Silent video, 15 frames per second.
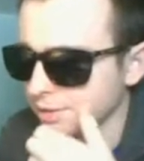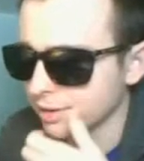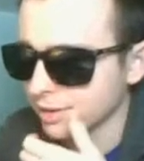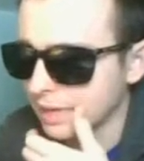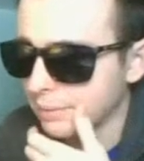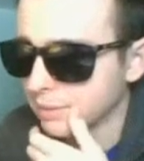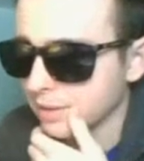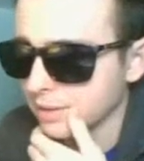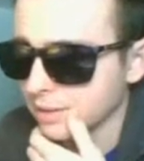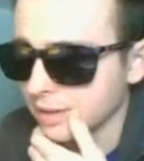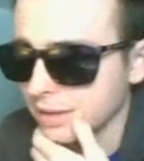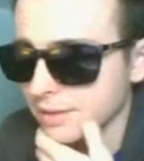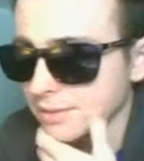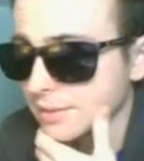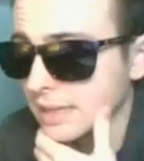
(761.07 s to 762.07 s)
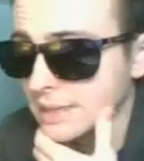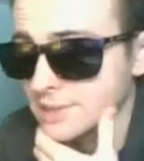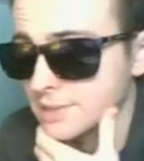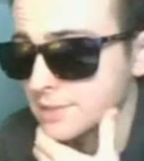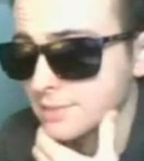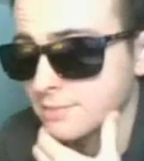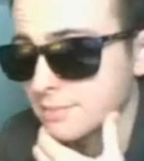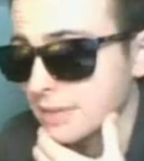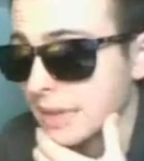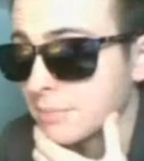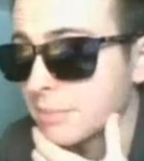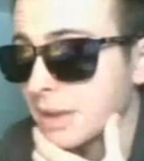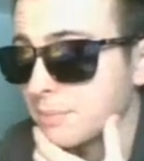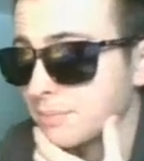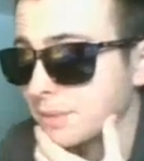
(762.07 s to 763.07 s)
Dark Goblin, and that
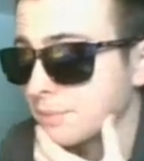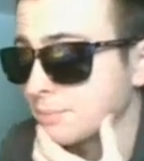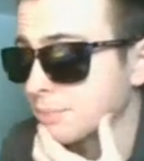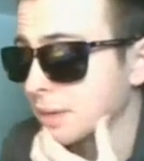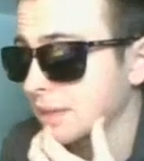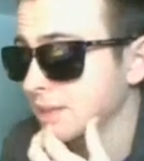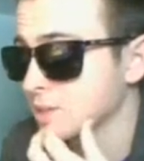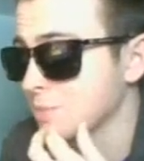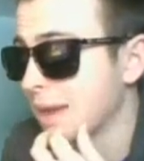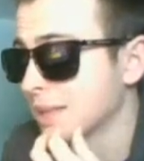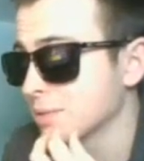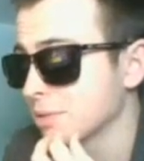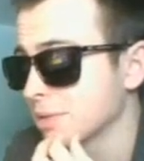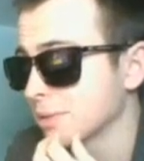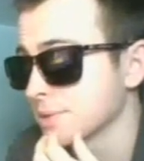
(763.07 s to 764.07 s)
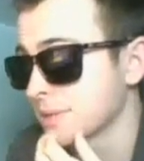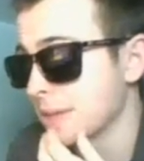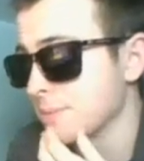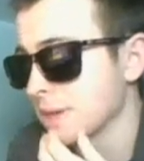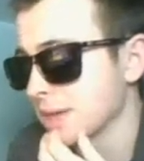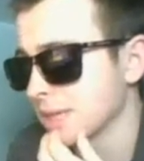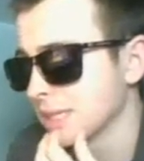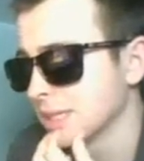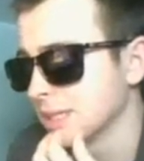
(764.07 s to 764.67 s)
might be bringing this back to a close game again.